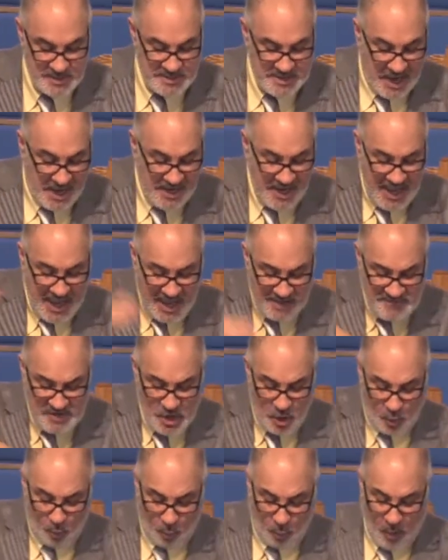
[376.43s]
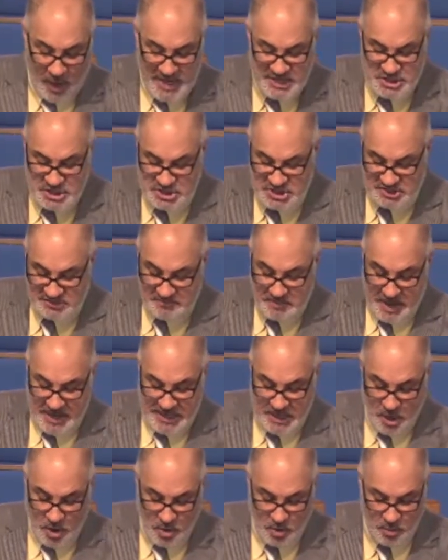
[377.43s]
not having a righteousness of
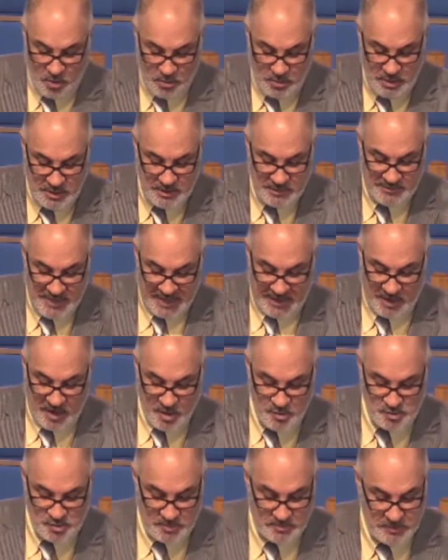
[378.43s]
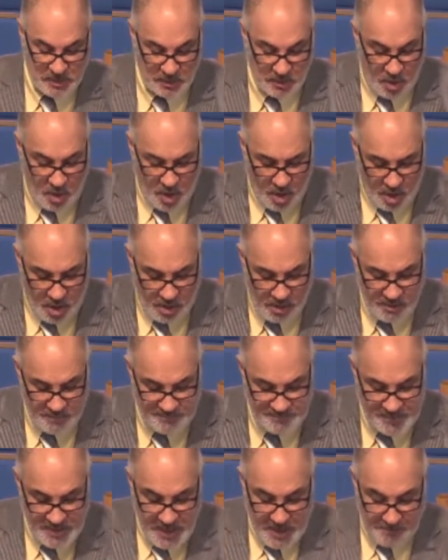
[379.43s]
my own that comes from the
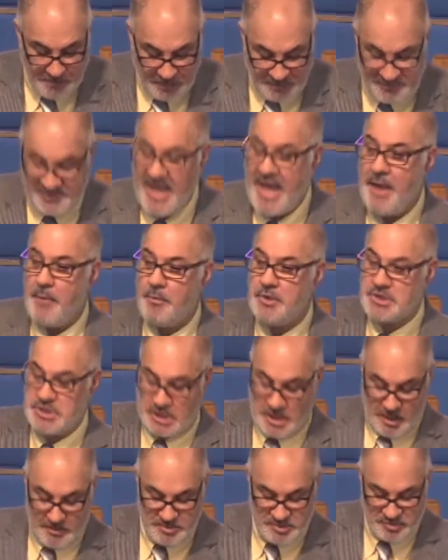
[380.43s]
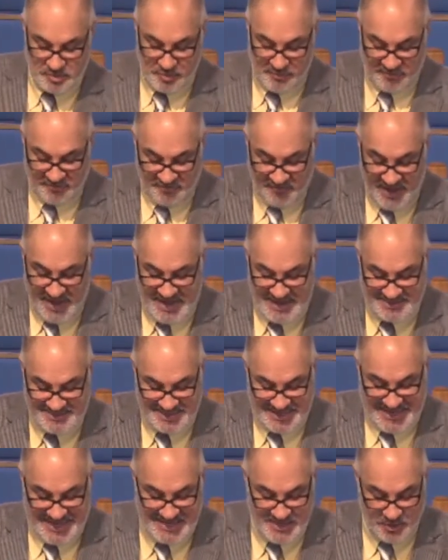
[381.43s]
law, but that which comes through
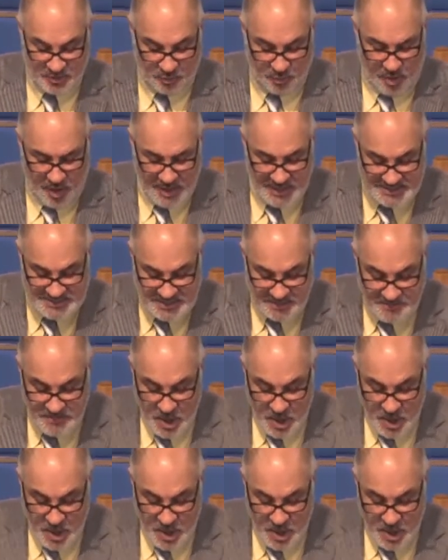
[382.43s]
faith in Christ,